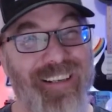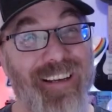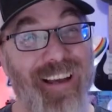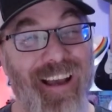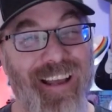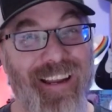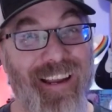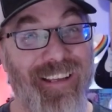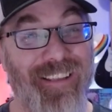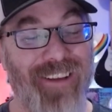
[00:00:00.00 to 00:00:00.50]
I
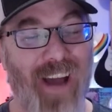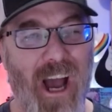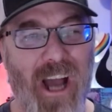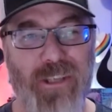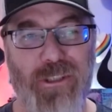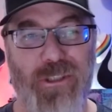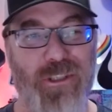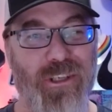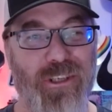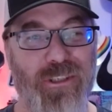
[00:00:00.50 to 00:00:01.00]
like
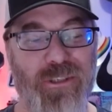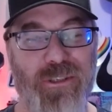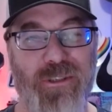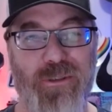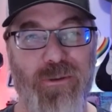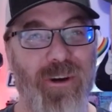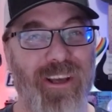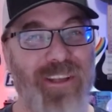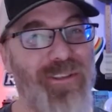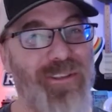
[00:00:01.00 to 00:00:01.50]
Oxygen
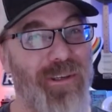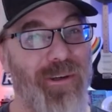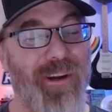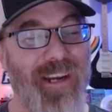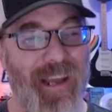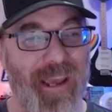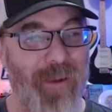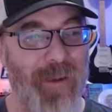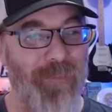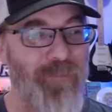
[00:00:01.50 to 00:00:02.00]
Destroyer, that's a great
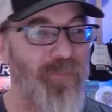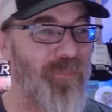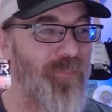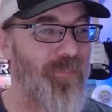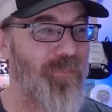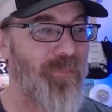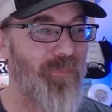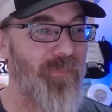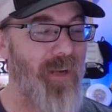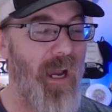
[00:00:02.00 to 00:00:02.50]
name.
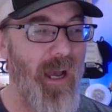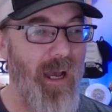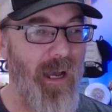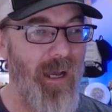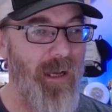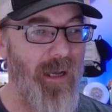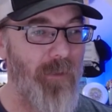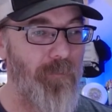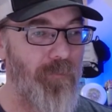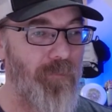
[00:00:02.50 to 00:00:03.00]

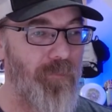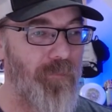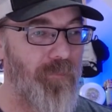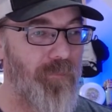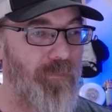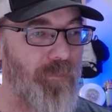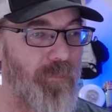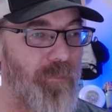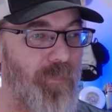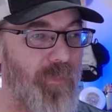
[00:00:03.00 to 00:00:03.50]
Um,
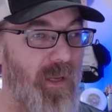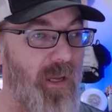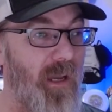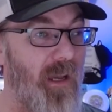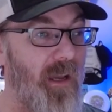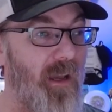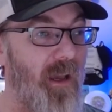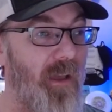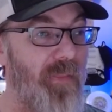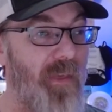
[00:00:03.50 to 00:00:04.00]

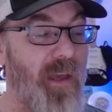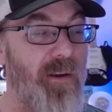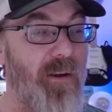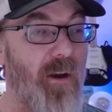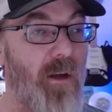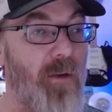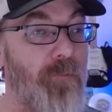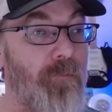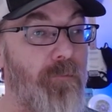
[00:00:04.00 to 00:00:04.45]
and then on